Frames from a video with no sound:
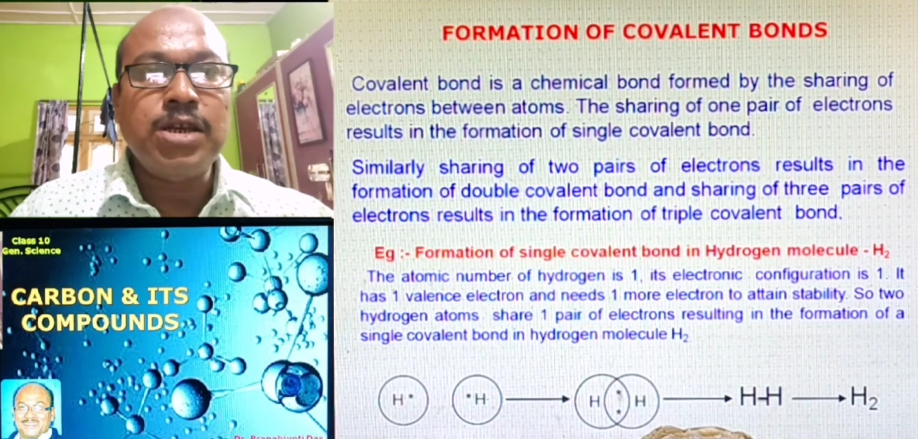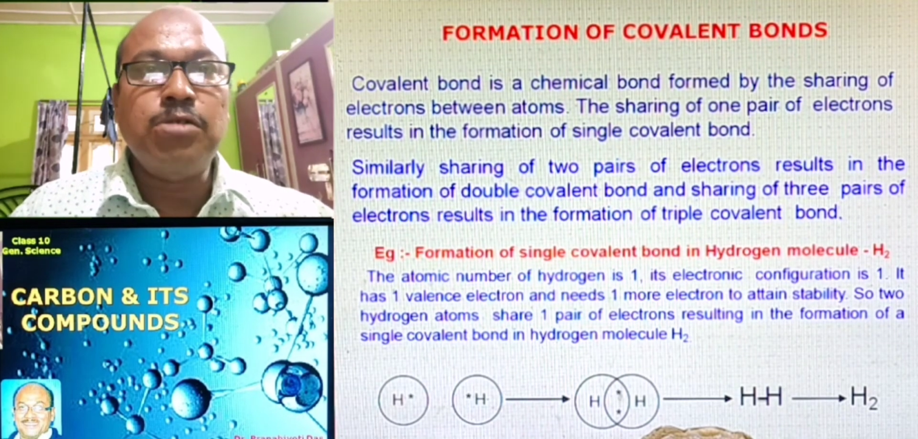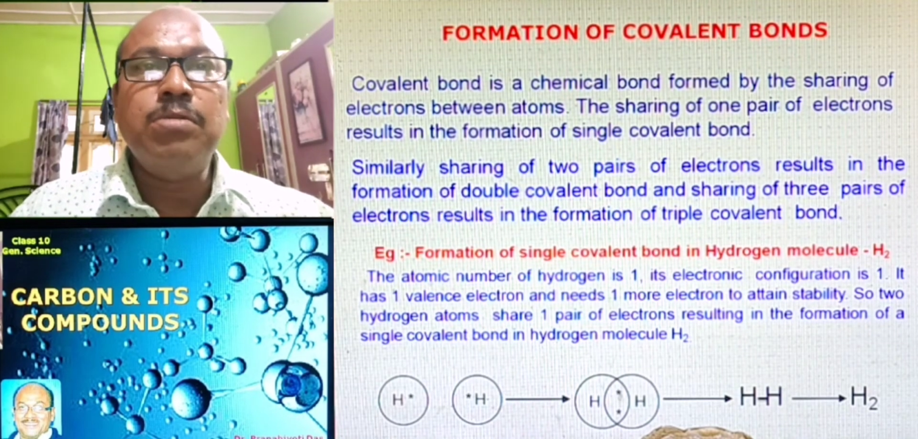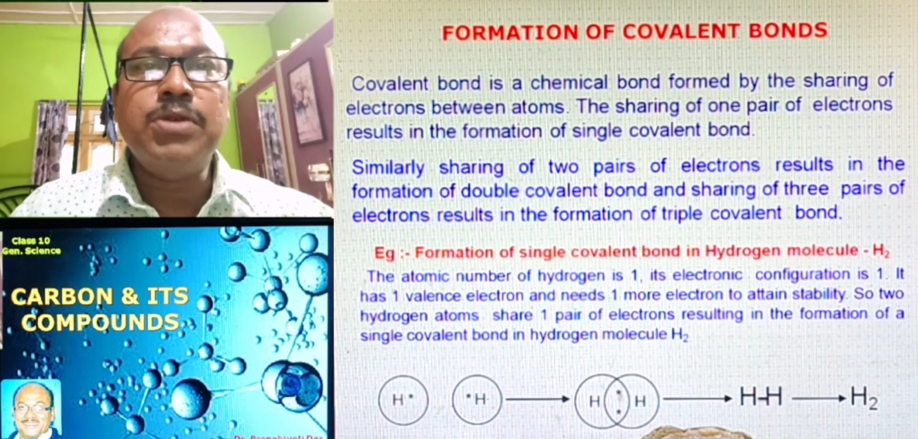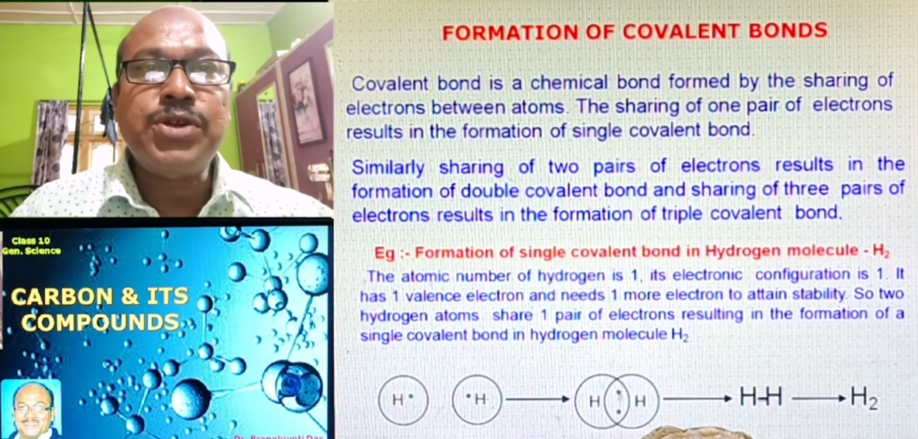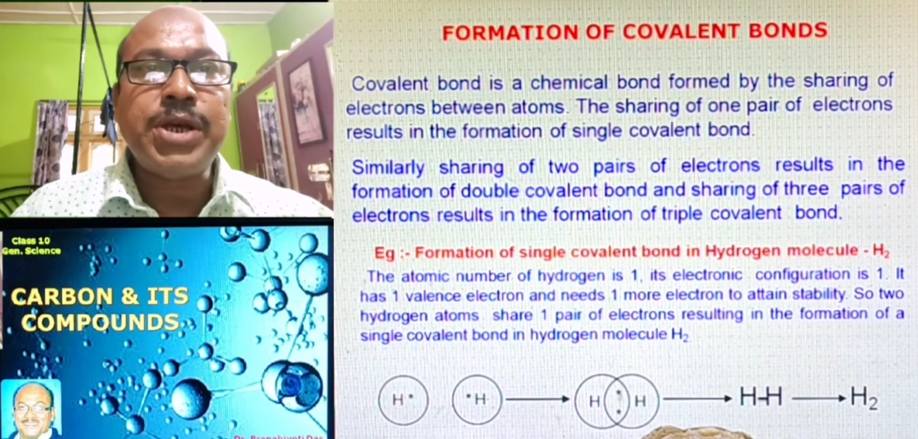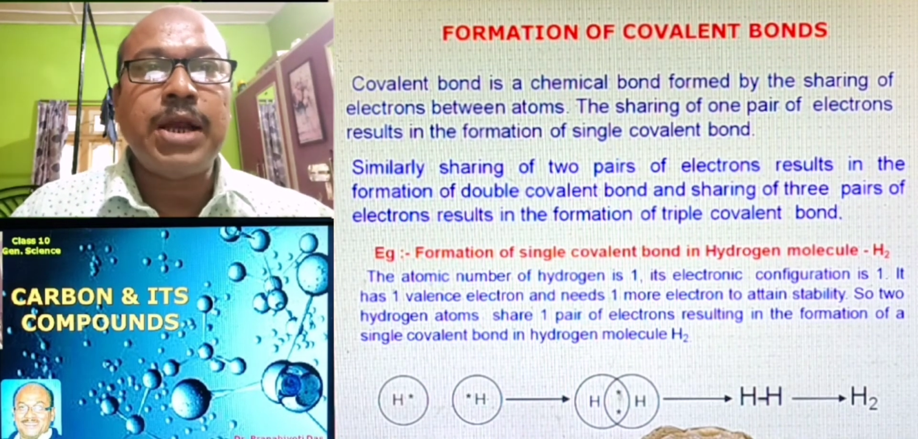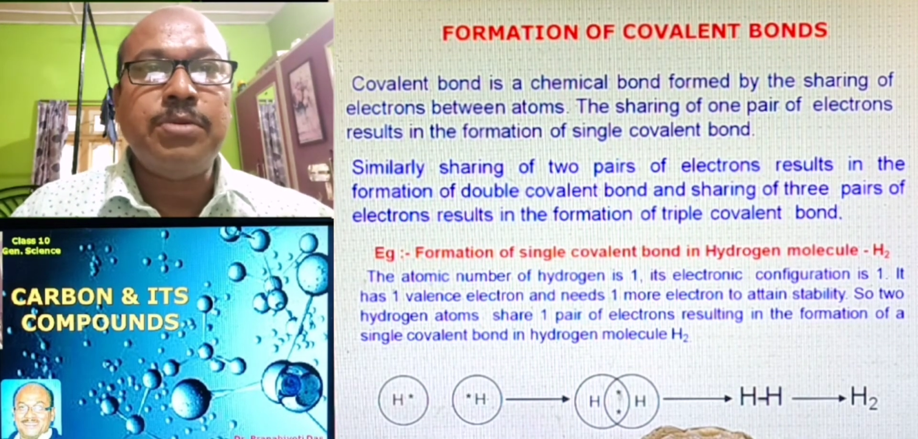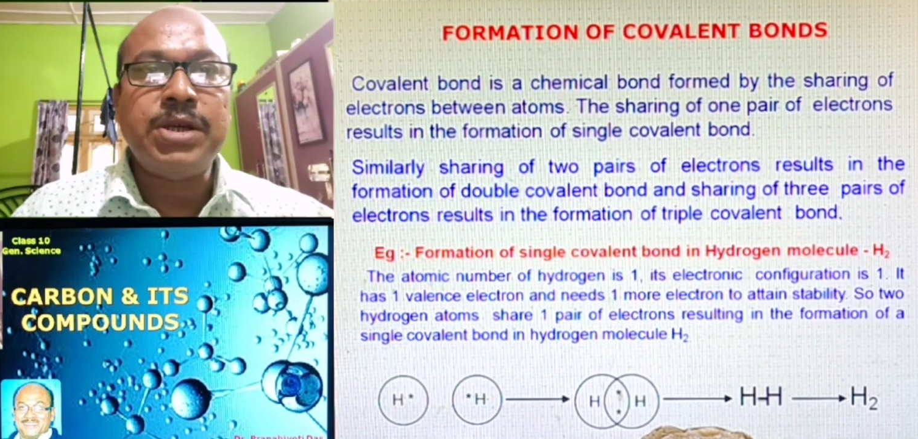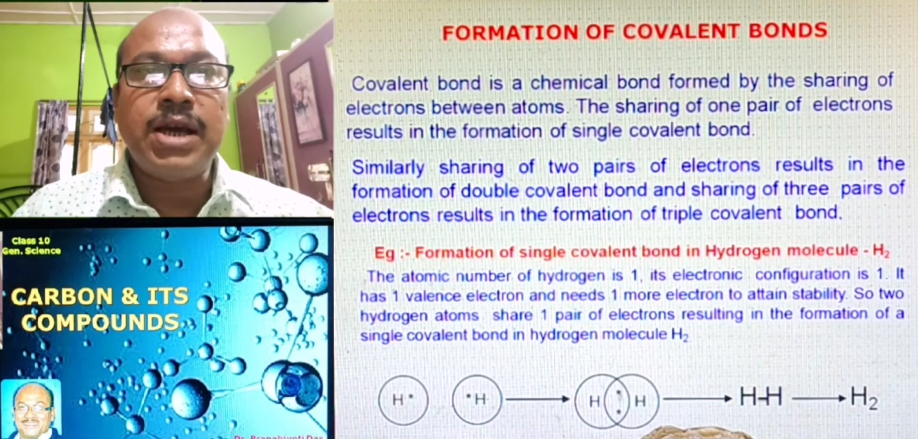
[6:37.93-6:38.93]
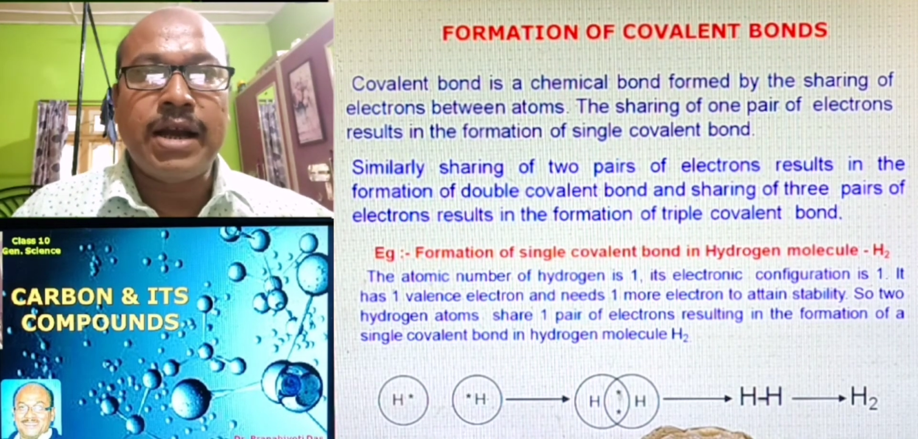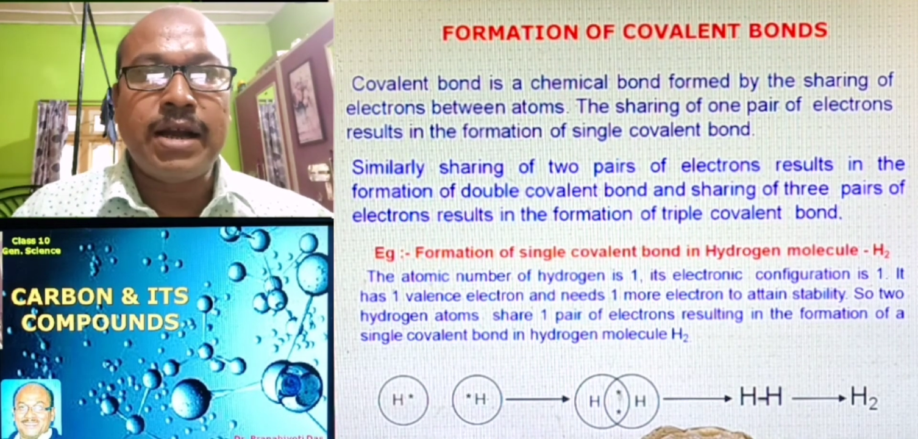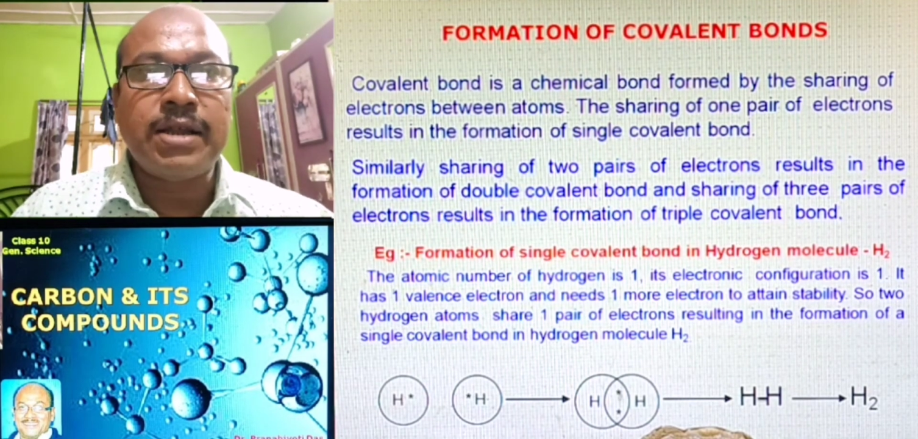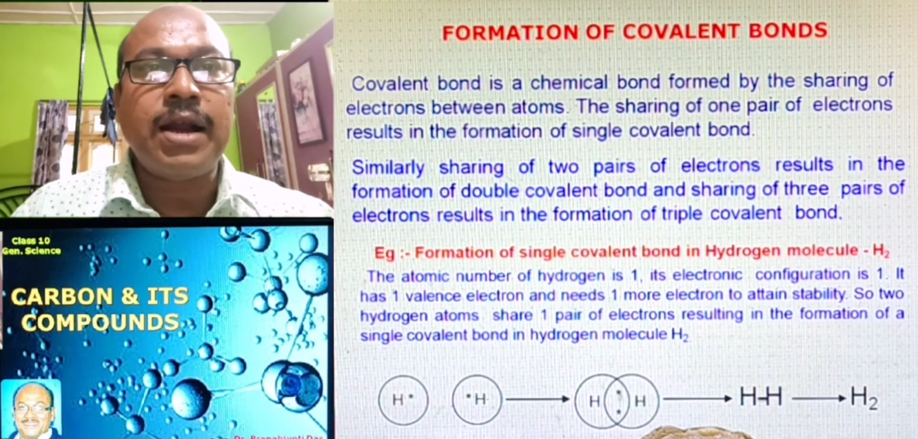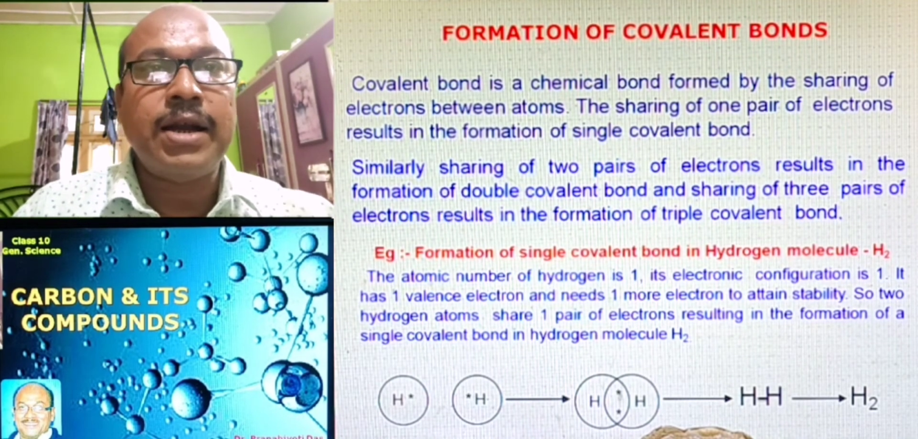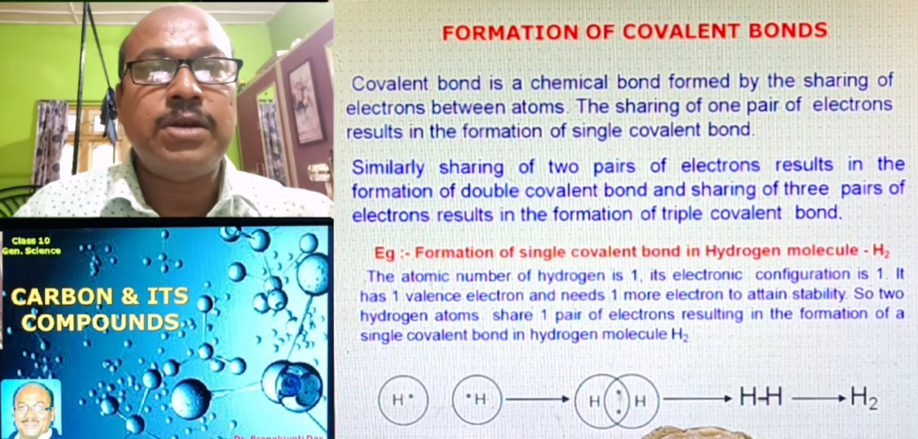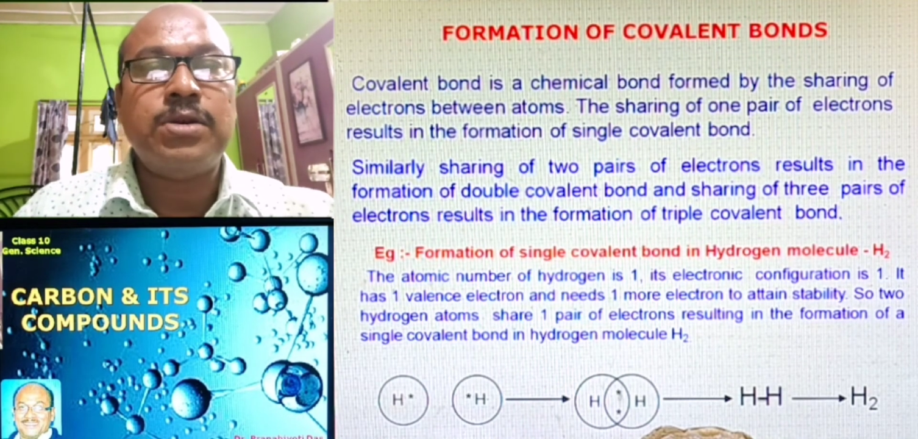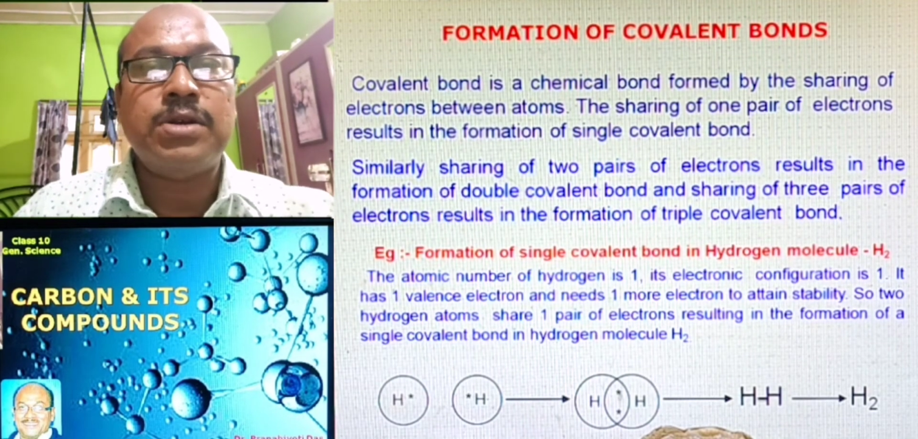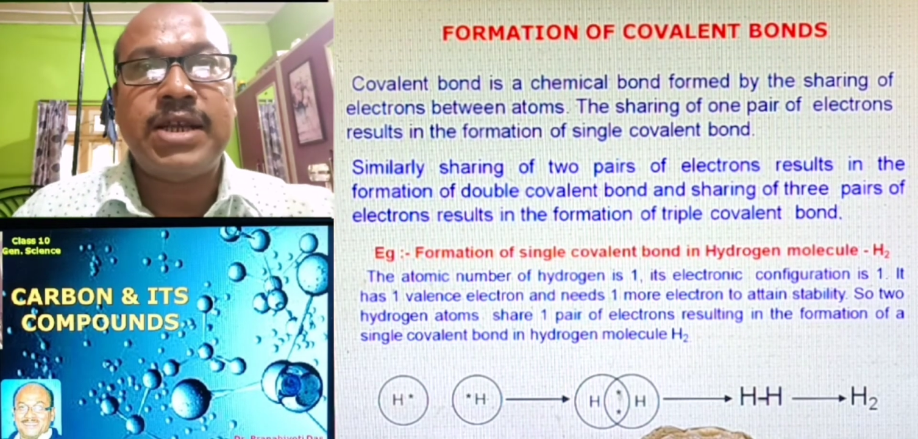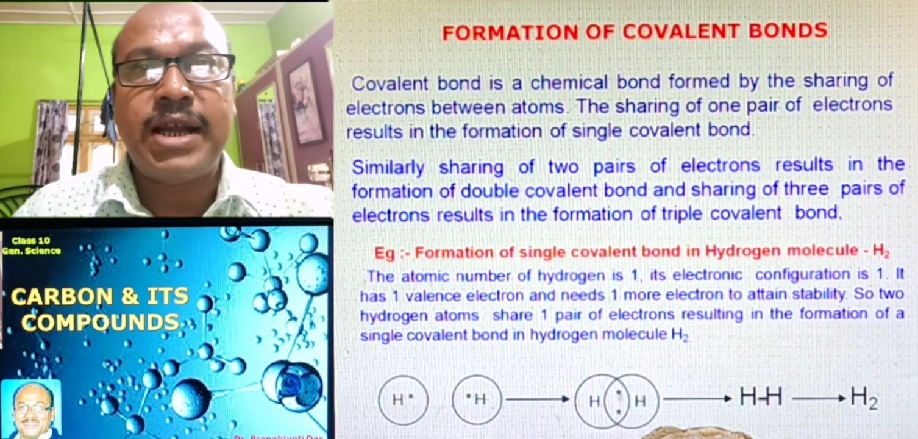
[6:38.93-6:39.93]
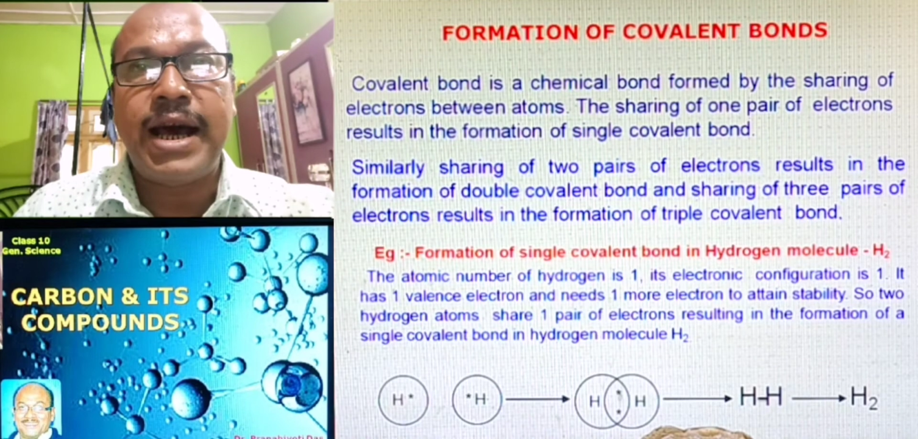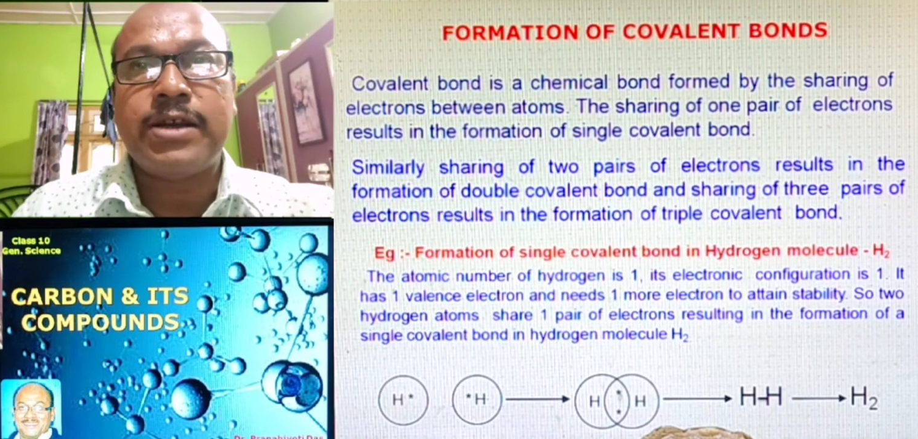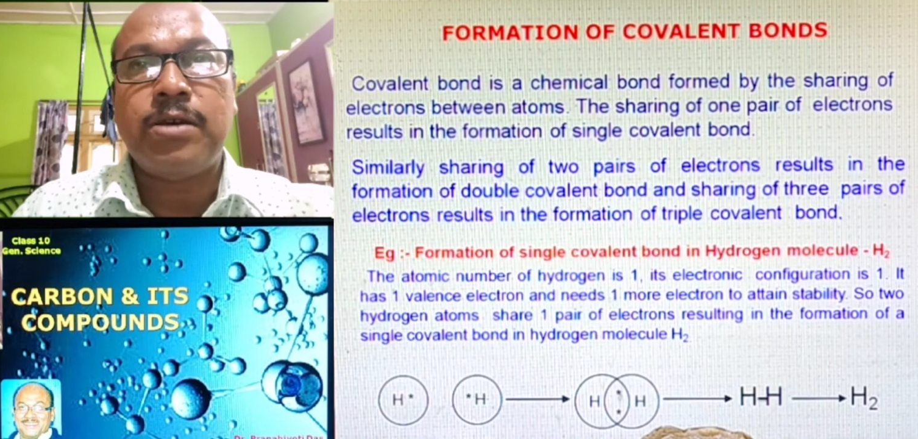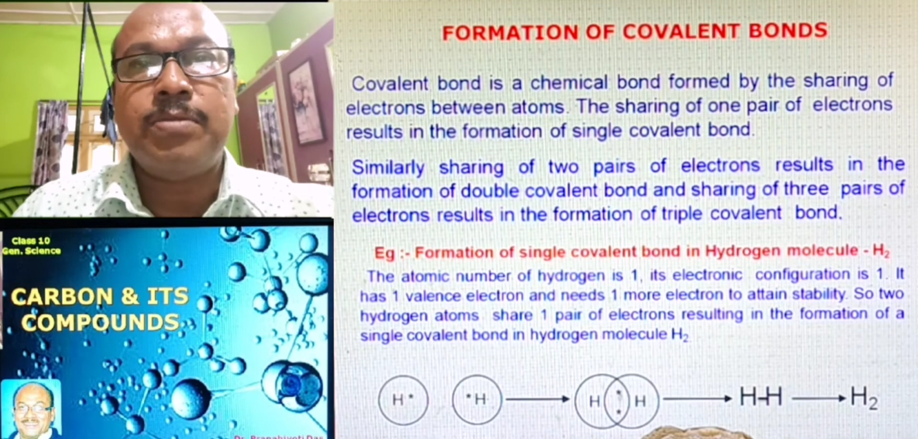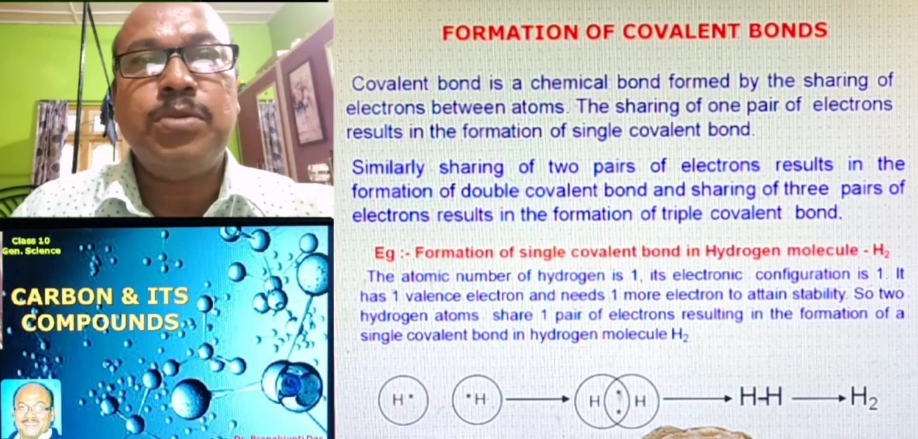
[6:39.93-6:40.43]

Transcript: it will be shared with another hydrogen atom.